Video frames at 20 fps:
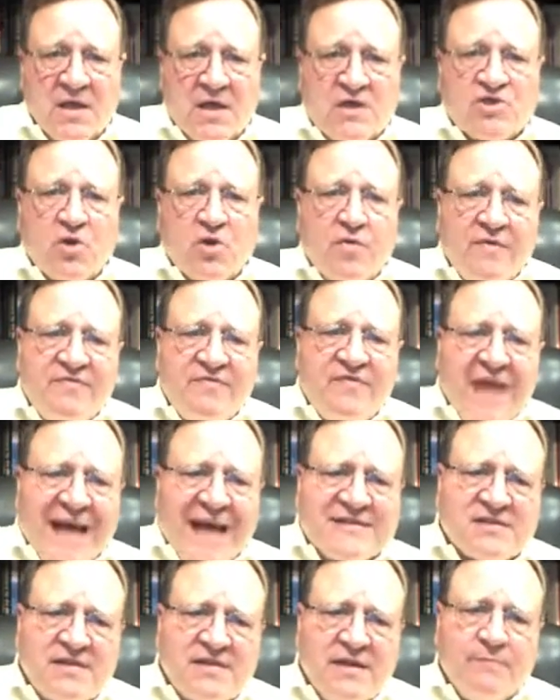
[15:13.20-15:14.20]
So
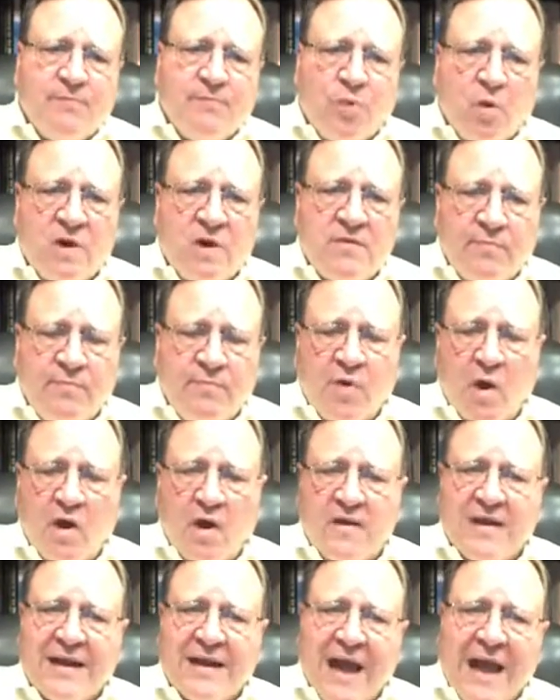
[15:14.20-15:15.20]
that's an important
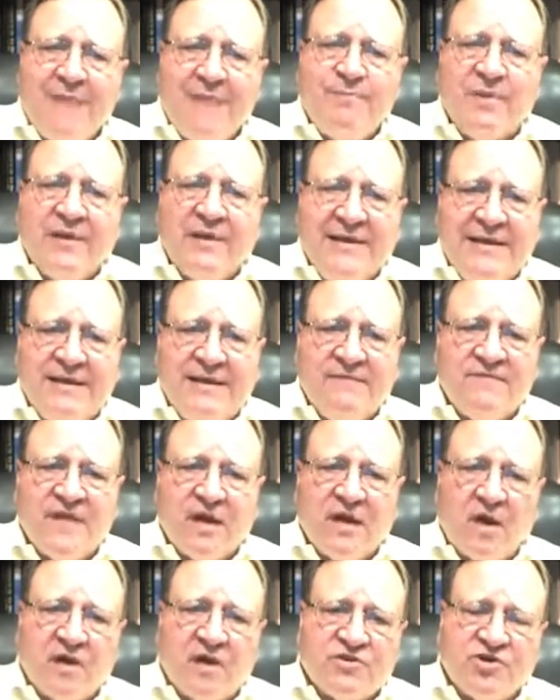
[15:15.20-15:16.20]
part, and I believe
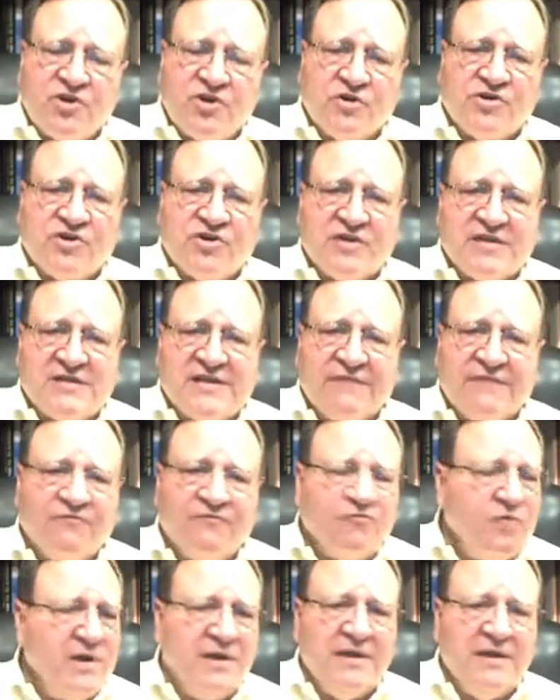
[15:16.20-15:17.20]
that our churches have
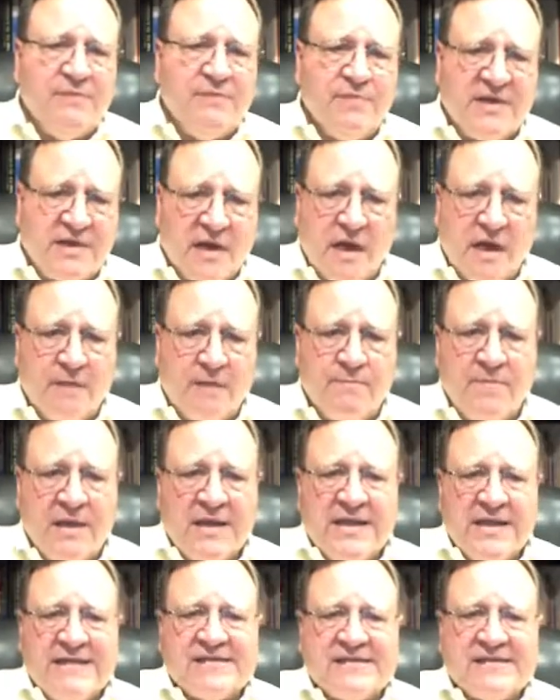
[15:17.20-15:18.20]
really become
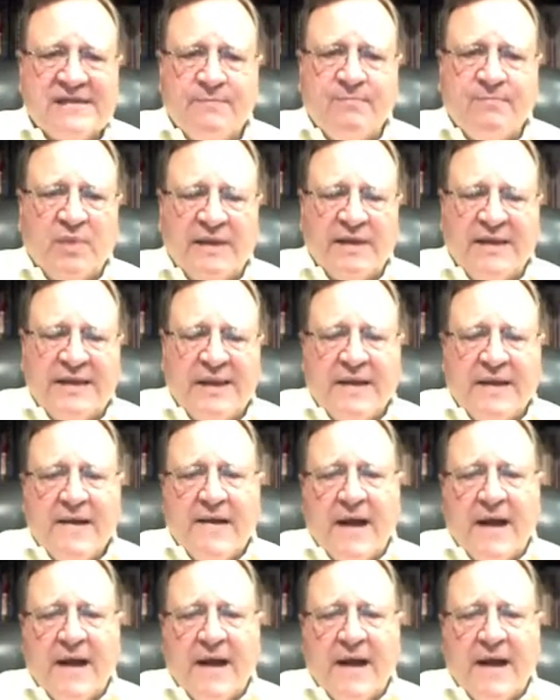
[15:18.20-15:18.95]
simply